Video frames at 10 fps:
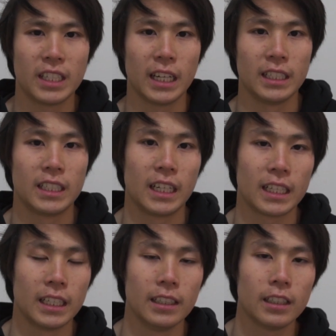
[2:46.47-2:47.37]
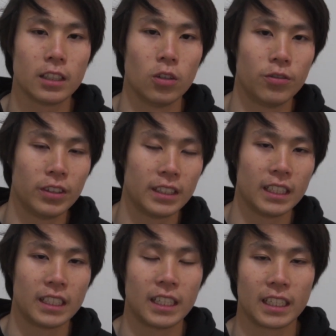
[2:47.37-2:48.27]
10 seconds or
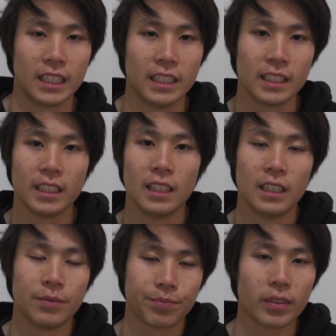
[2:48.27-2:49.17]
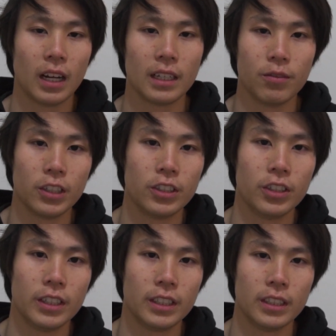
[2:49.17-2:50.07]
15 seconds. And then what you do is you